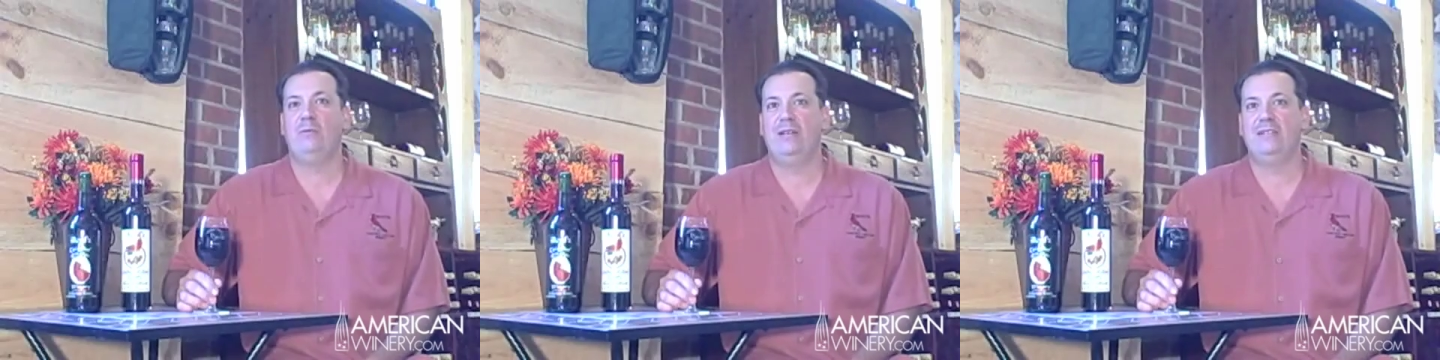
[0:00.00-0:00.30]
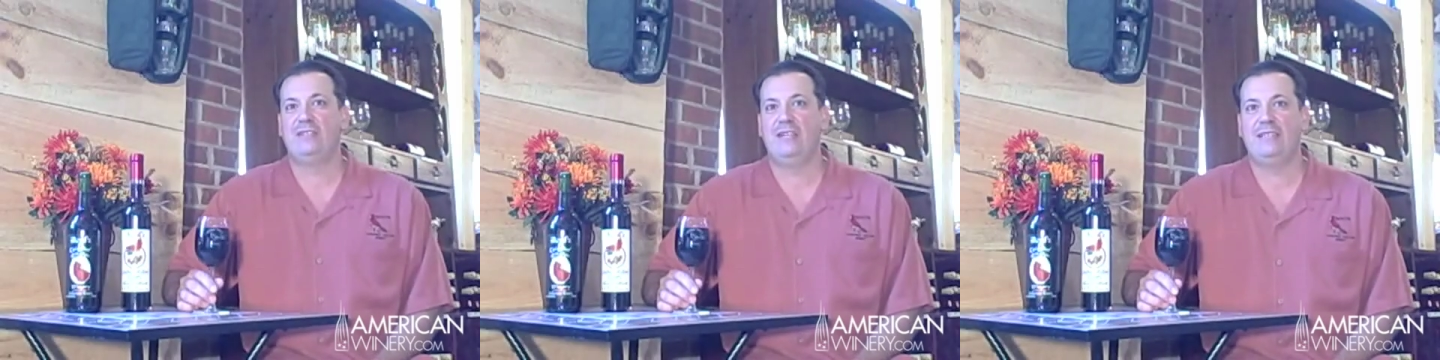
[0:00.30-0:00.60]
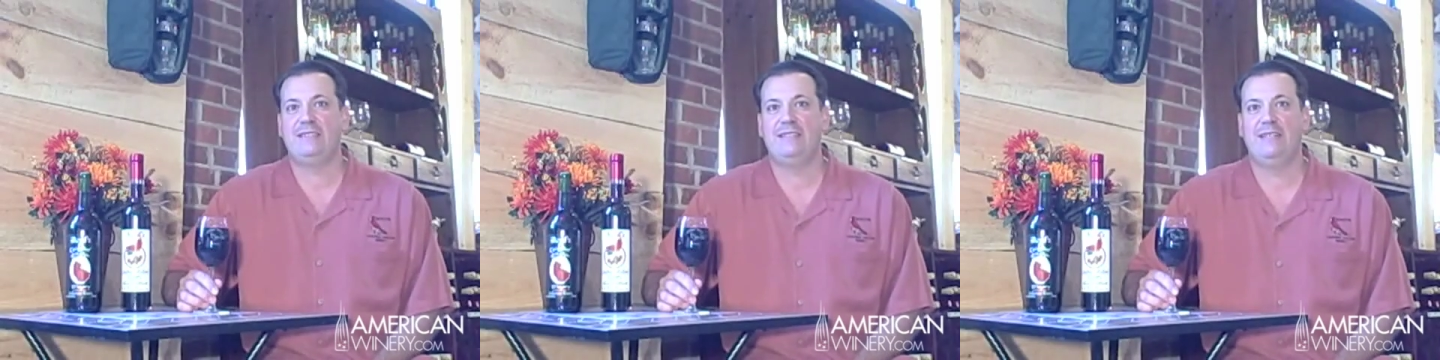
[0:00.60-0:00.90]
ones
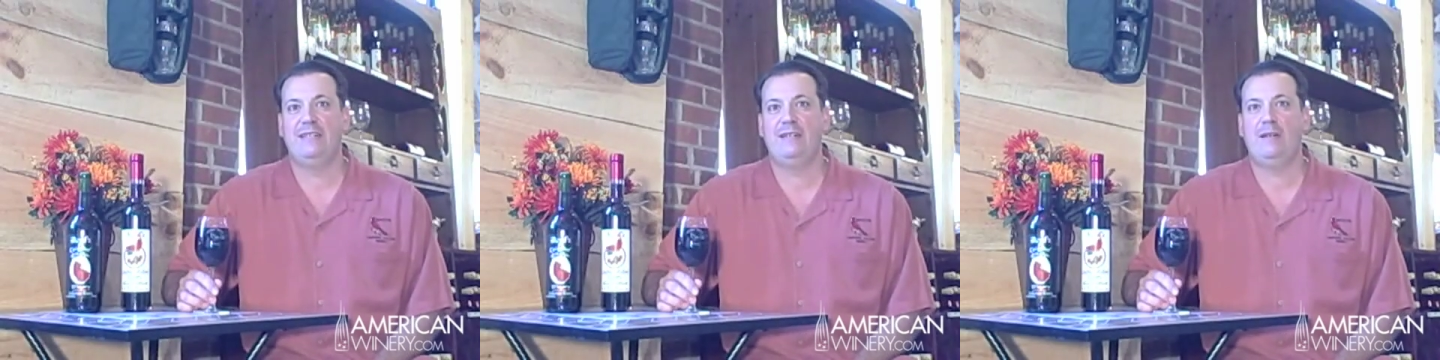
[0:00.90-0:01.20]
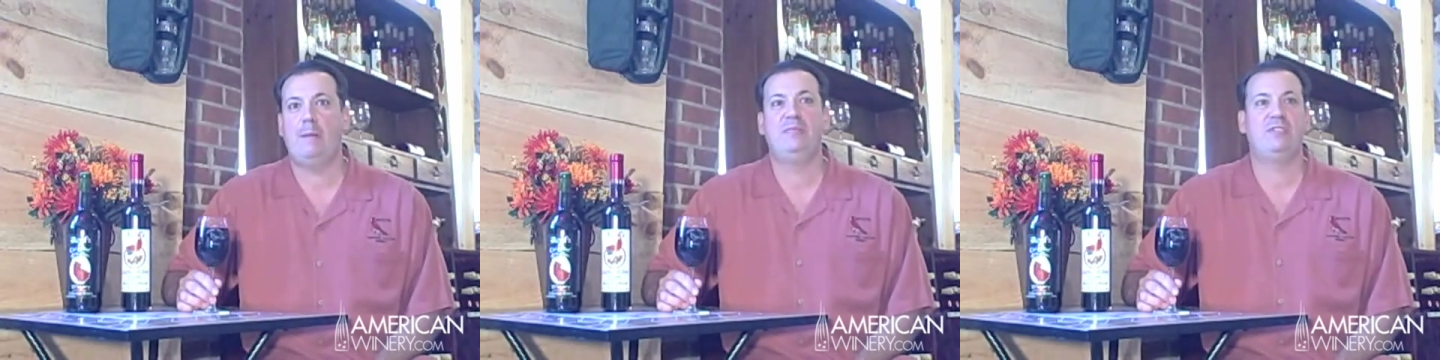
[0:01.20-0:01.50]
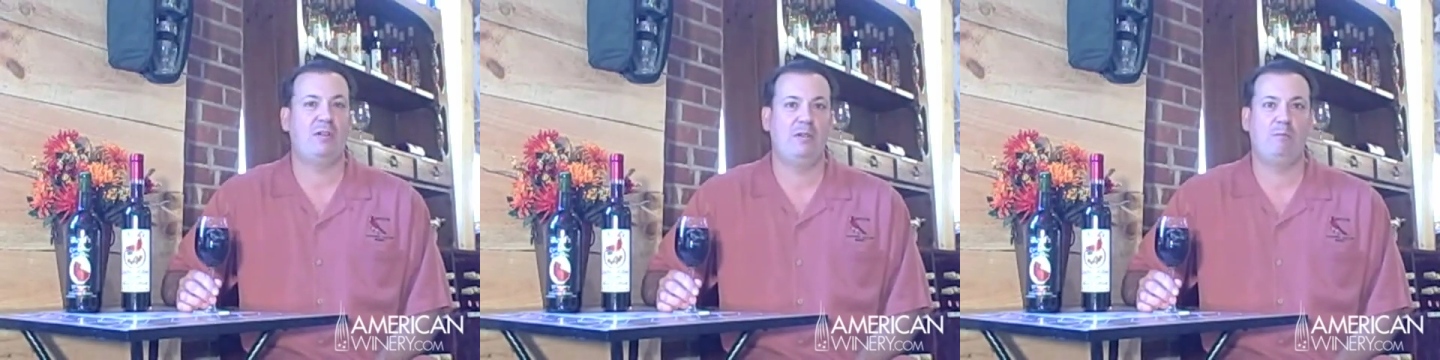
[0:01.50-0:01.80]
that uh, I'm
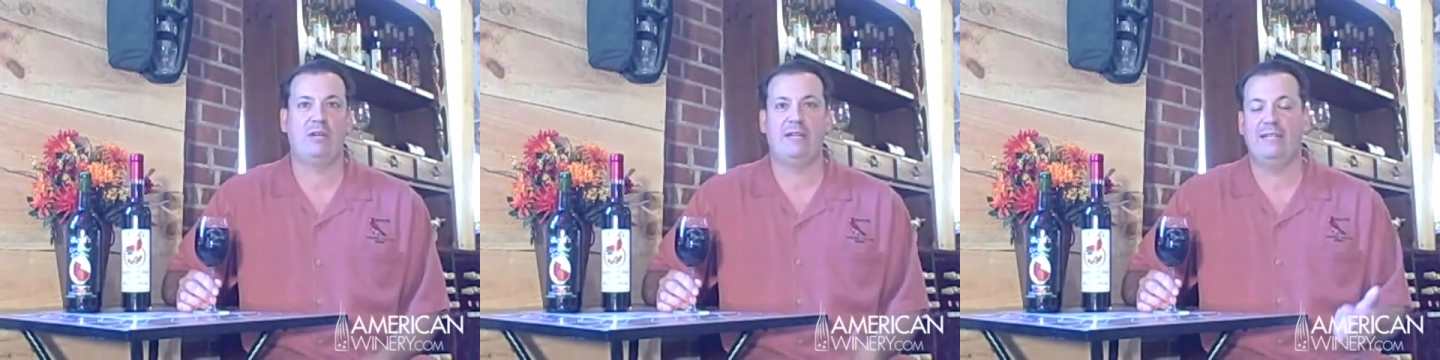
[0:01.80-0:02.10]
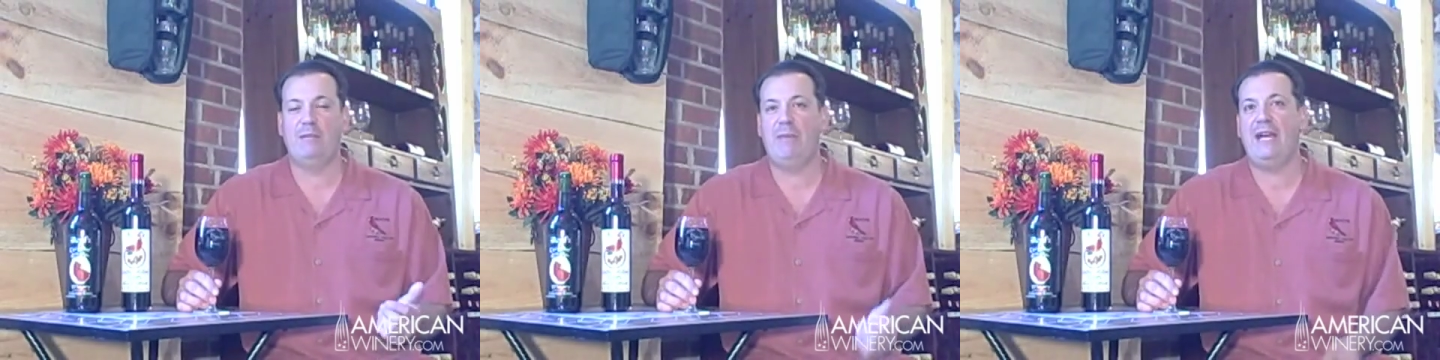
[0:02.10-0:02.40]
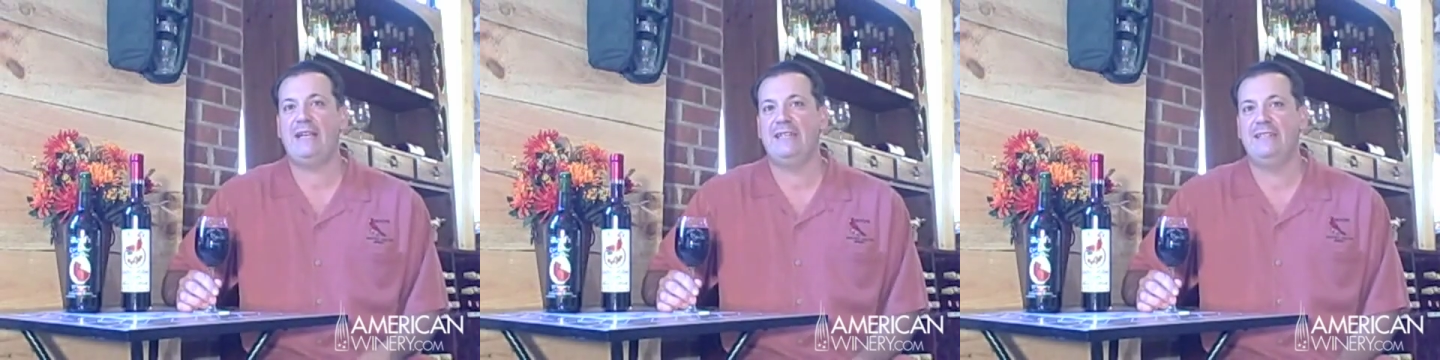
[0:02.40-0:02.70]
starting working on the
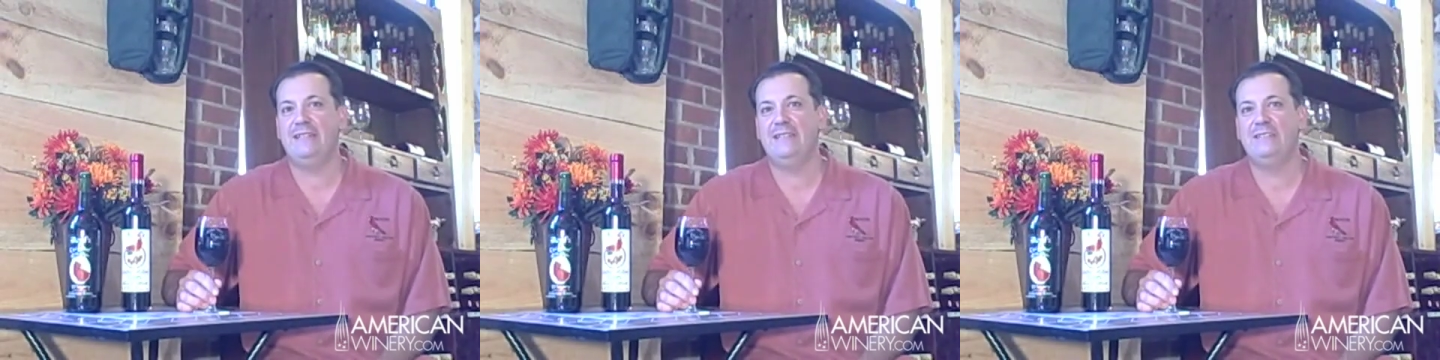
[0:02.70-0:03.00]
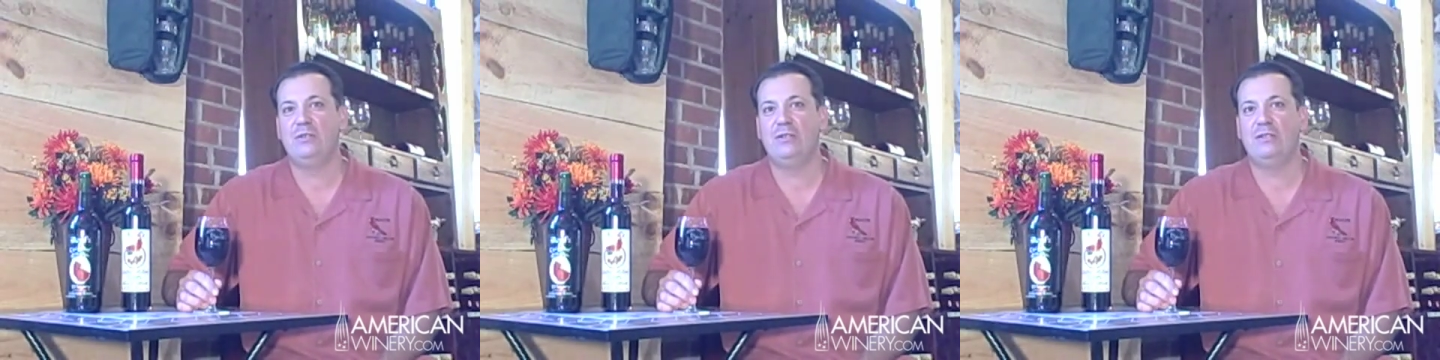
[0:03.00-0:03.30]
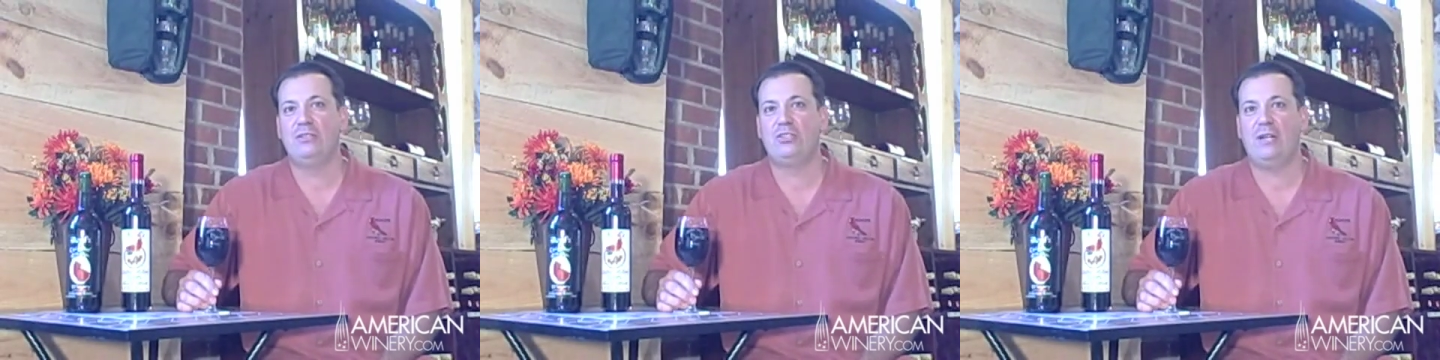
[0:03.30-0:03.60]
back and uh, doing a
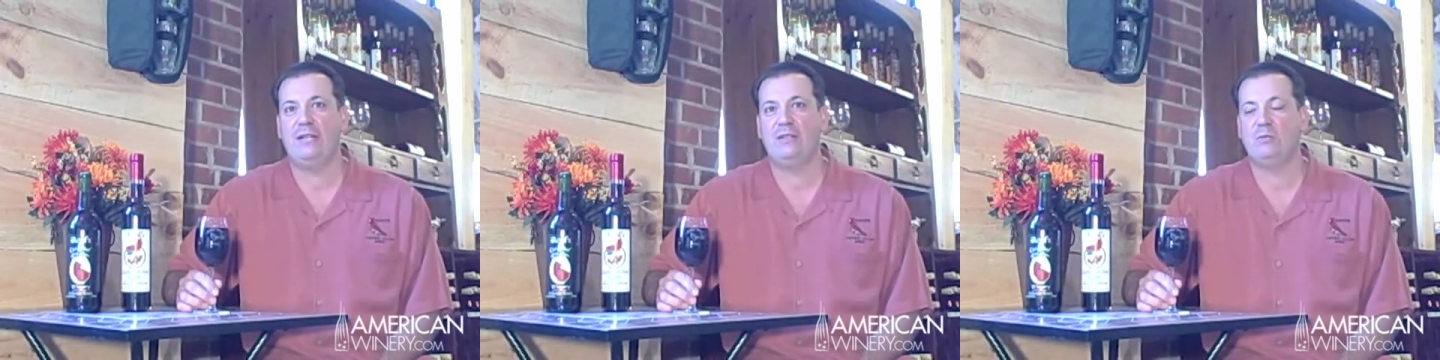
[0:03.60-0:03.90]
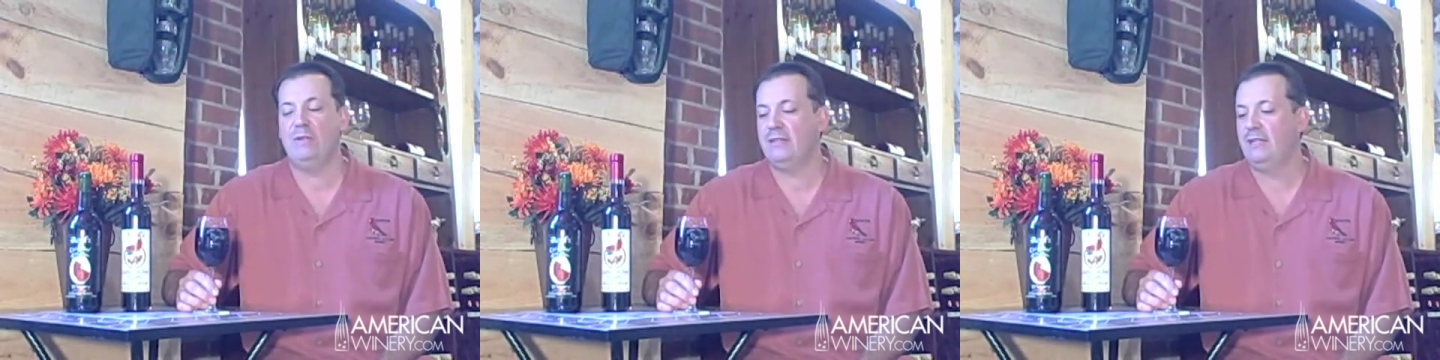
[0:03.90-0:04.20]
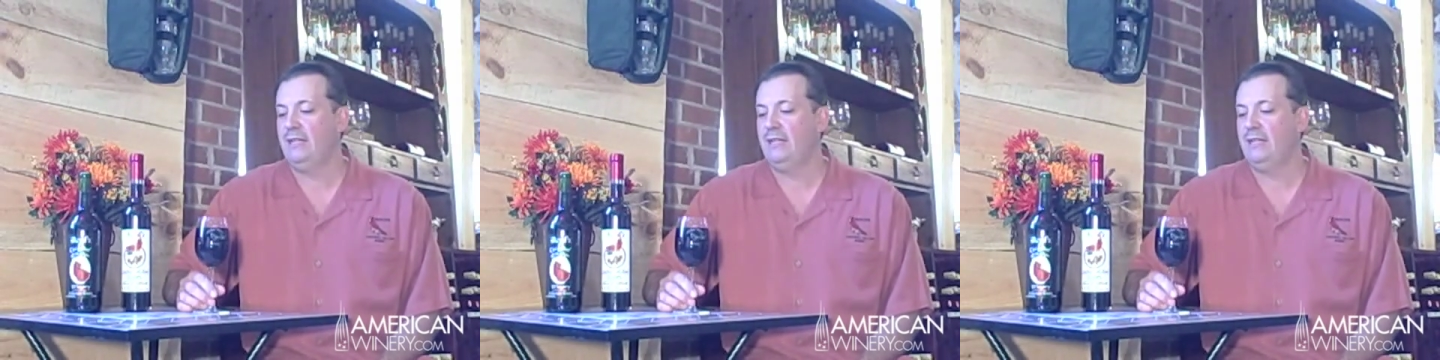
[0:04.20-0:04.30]
little trials with.